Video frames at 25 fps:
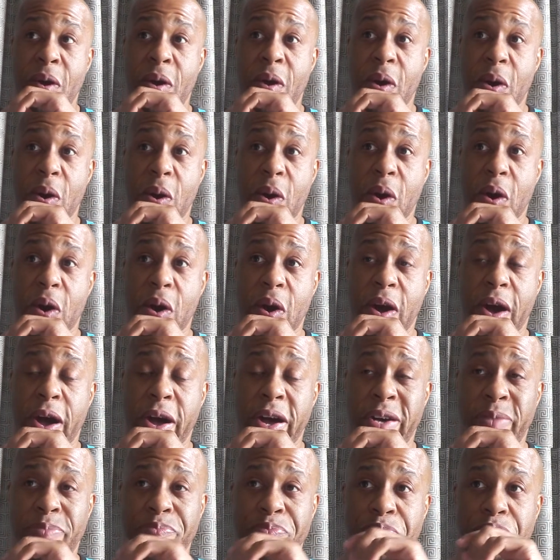or
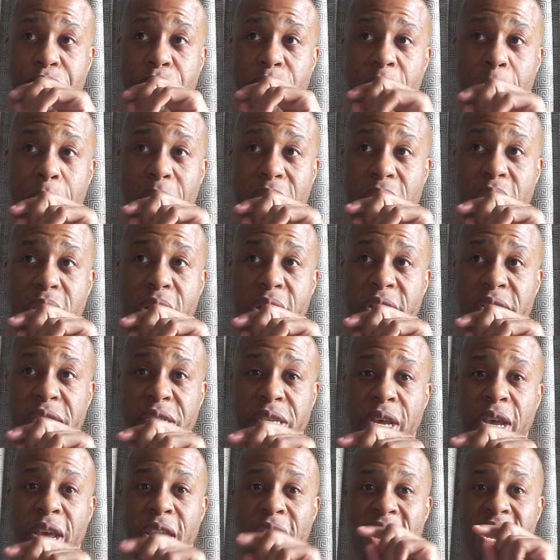because
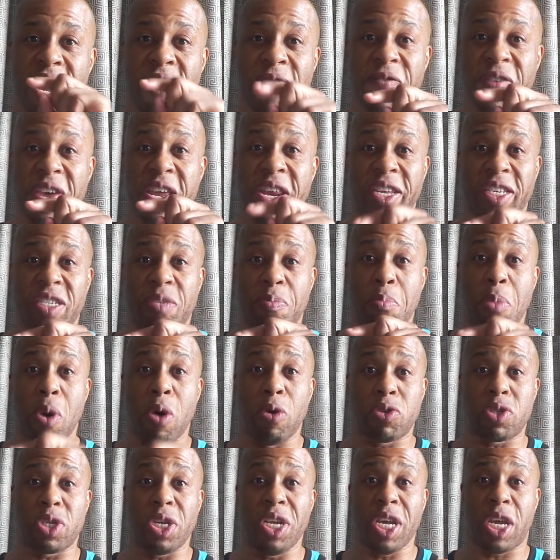if it is
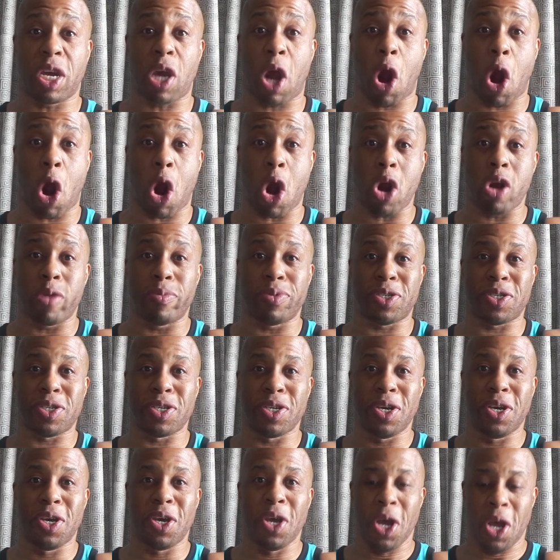mostly carbs,
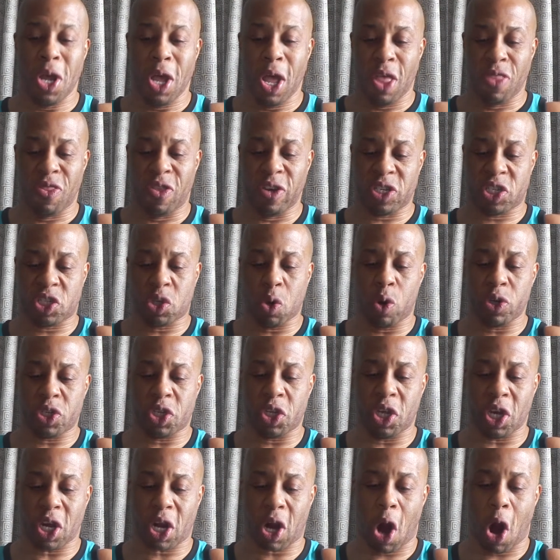the source
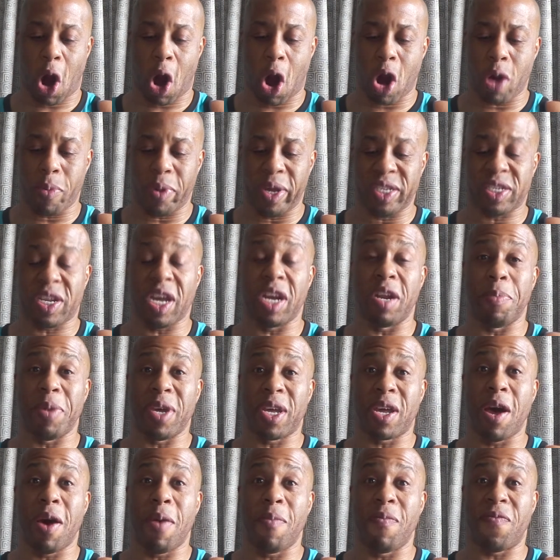of the carb is going to
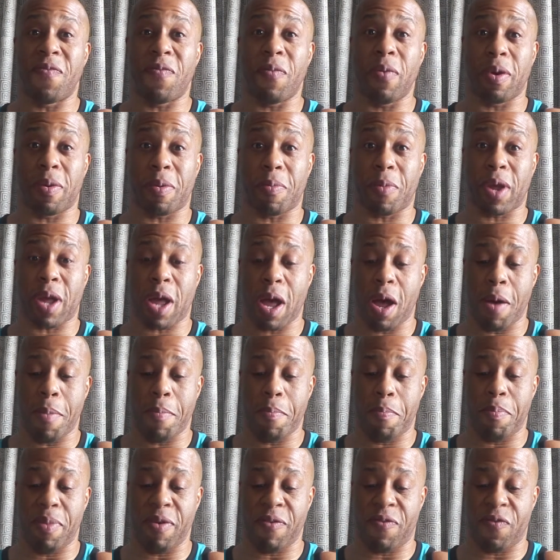
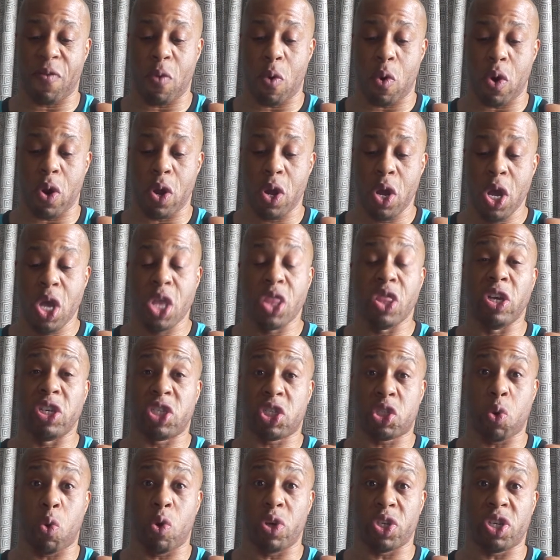come before the
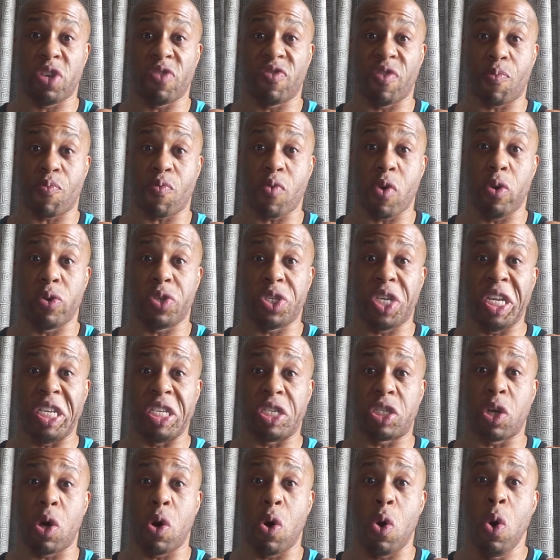source of the protein.
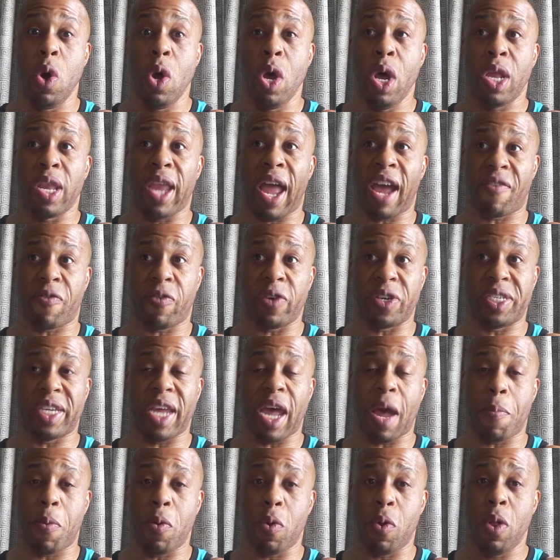So, like for
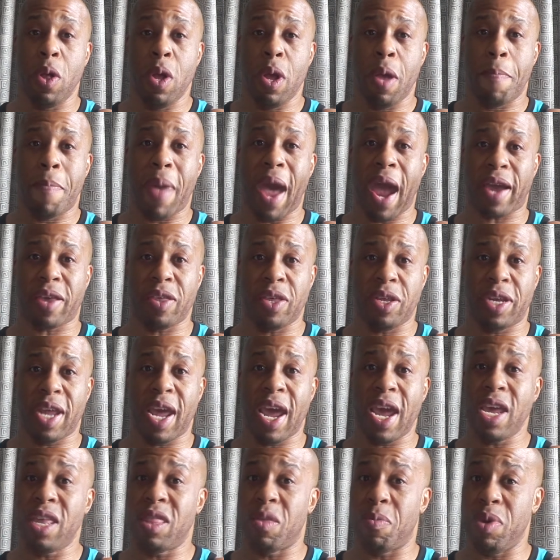example, back in the
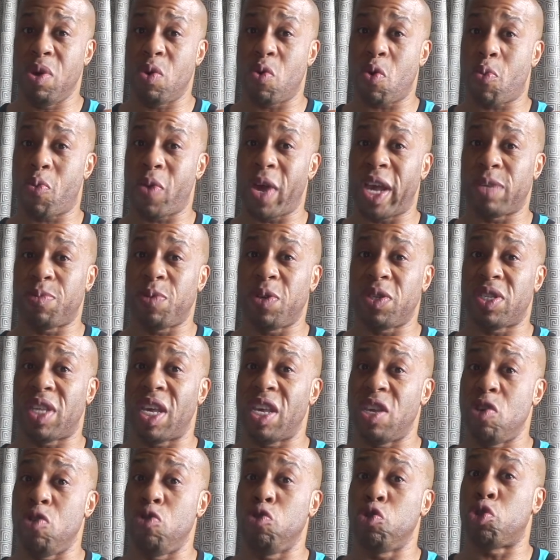day in the meal replacements,
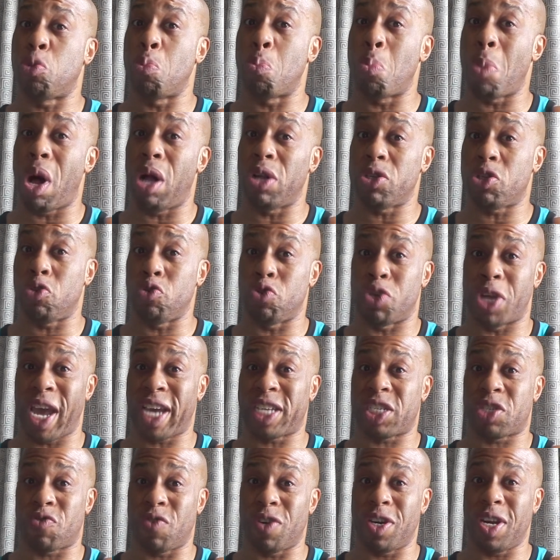they used
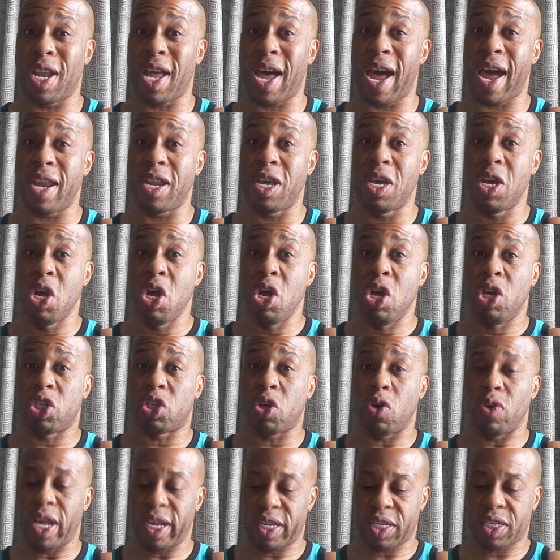maltodextrin a lot.
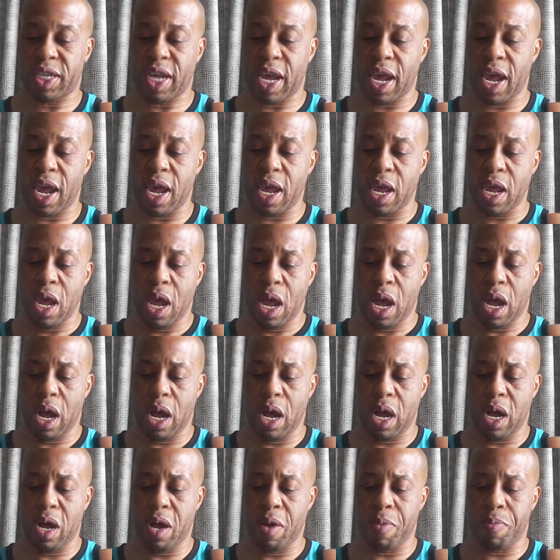So let's say
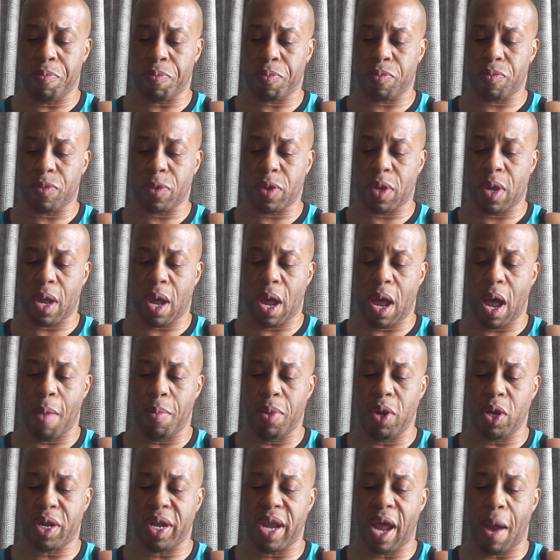I'm
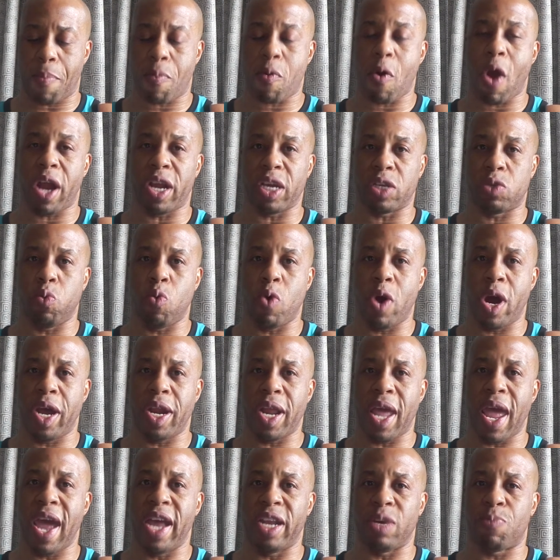looking at product
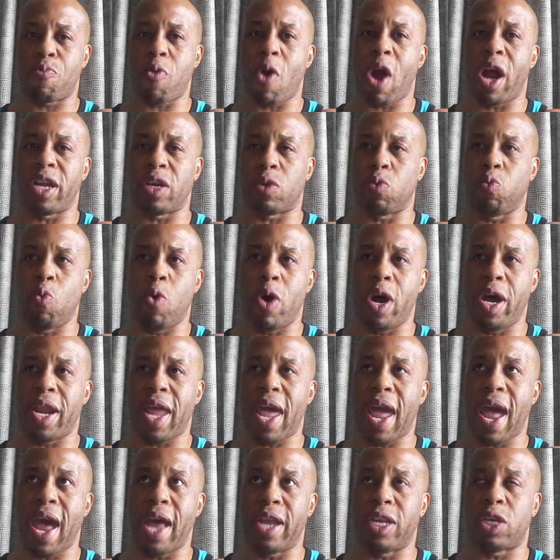one, and product one
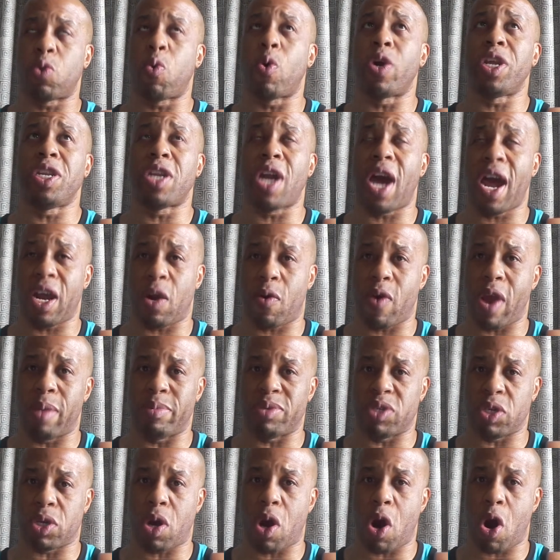had 29
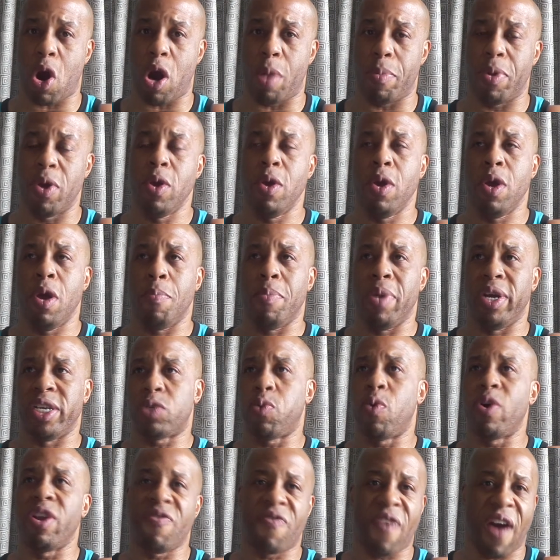grams of carb but
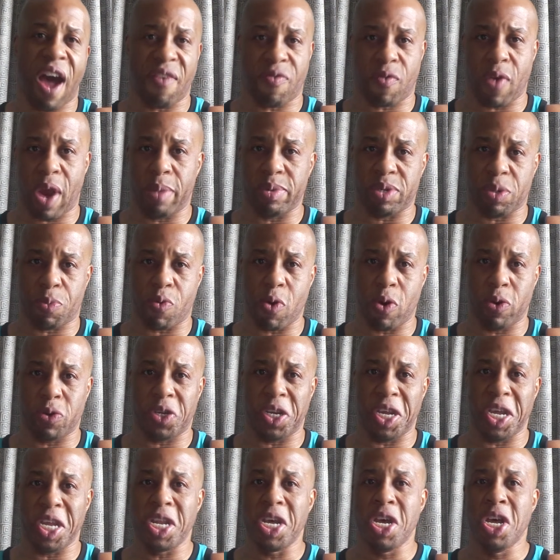25 grams of
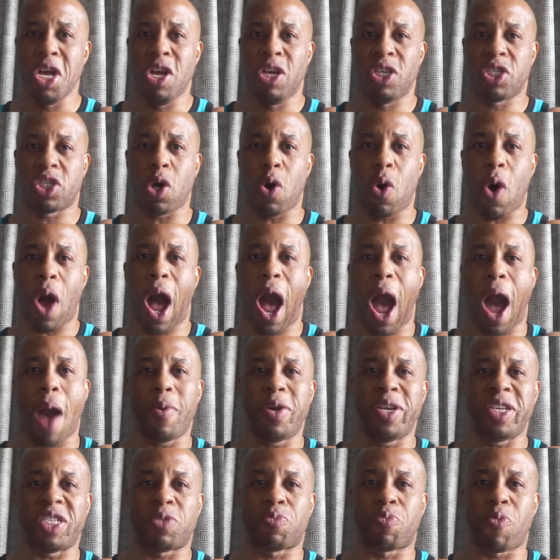protein. So I
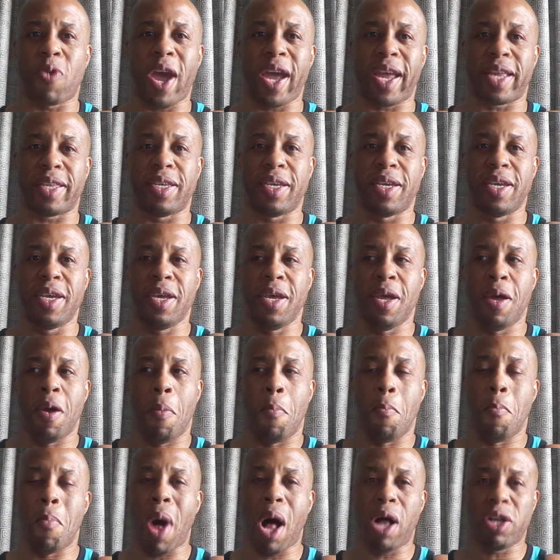would expect
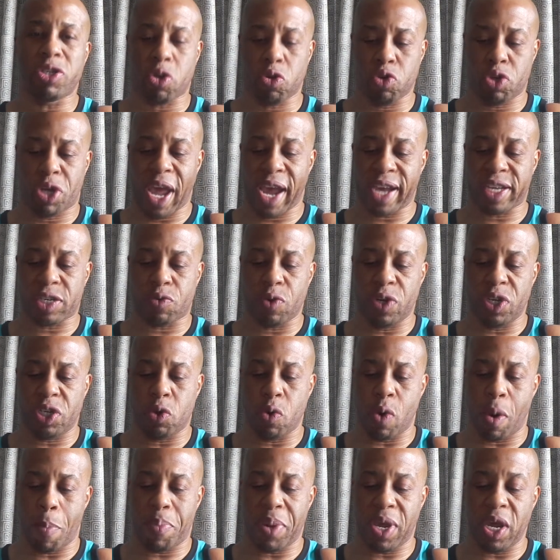maltodextrin
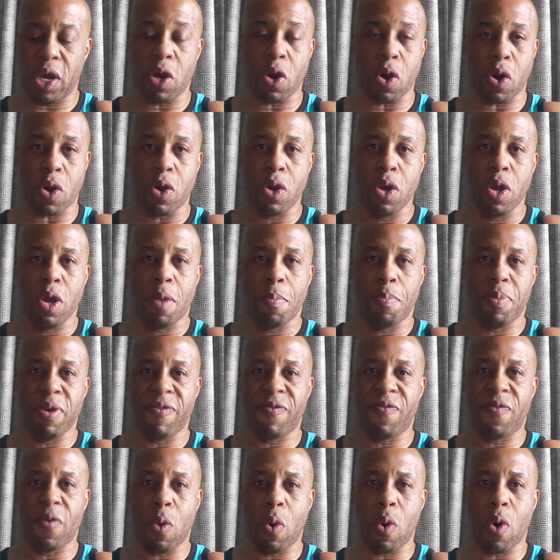to appear
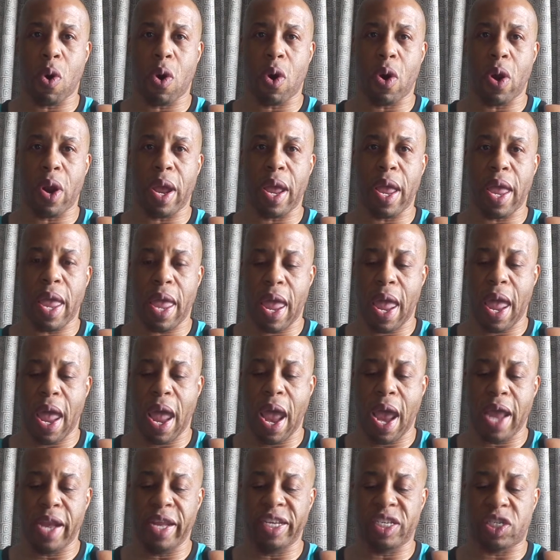before
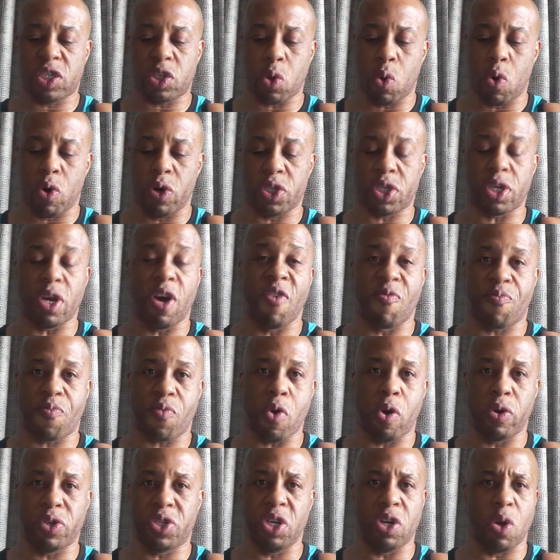any source of
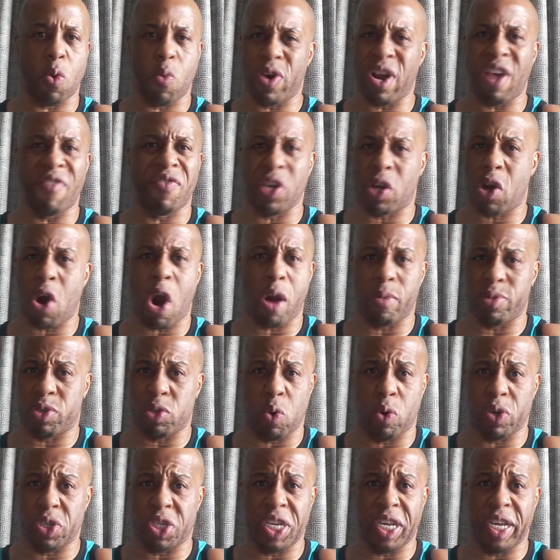protein, or whatever the carb
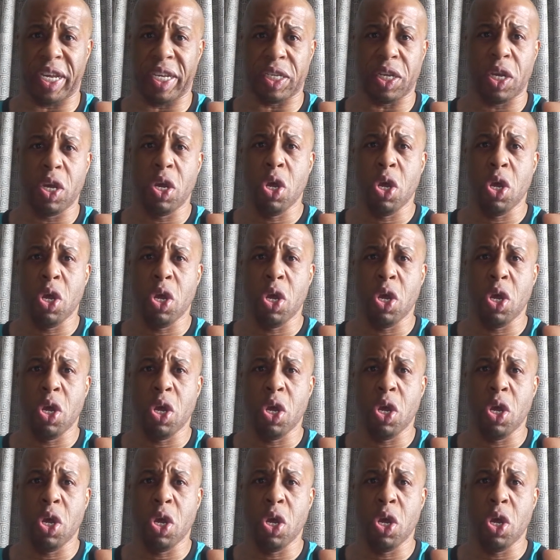source is,